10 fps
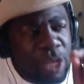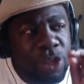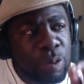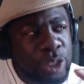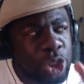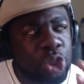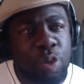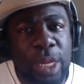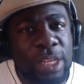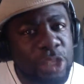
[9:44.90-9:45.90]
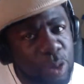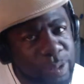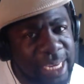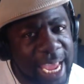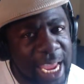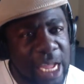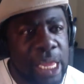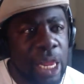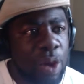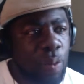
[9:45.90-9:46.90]
There was a shooting Tuesday
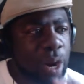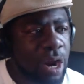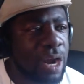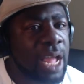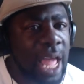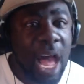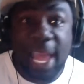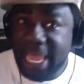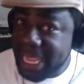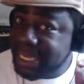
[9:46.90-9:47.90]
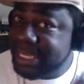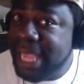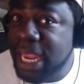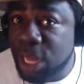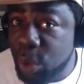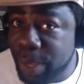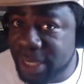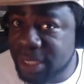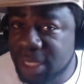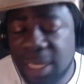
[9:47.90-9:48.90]
where uh, in St.
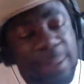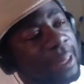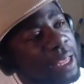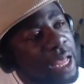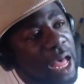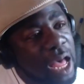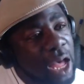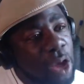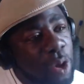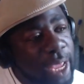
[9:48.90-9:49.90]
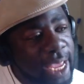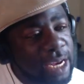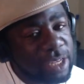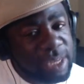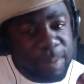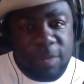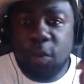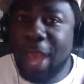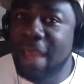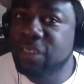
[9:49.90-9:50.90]
Louis, uh, and some of
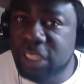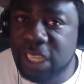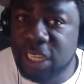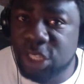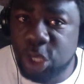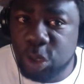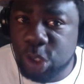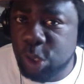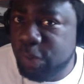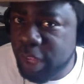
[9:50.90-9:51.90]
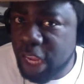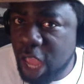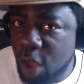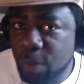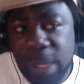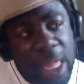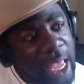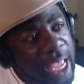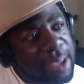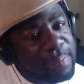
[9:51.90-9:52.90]
you have seen this YouTube video.
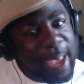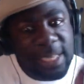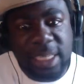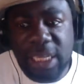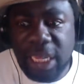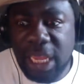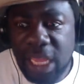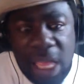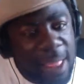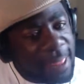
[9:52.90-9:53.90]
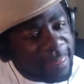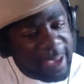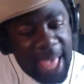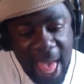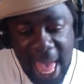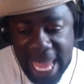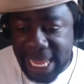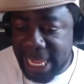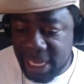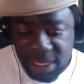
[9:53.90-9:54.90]
And basically, the guy,
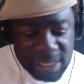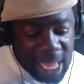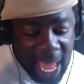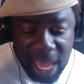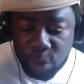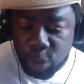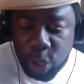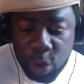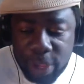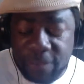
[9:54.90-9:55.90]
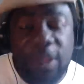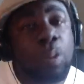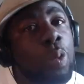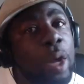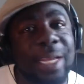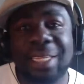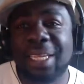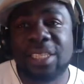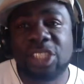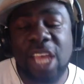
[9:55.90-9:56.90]
he just, I don't know if he wanted to
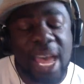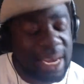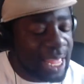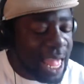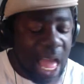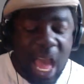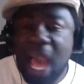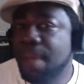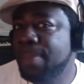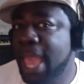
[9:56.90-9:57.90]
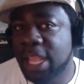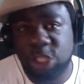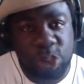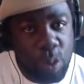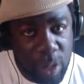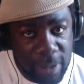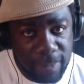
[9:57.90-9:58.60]
get shot. I'm not sure.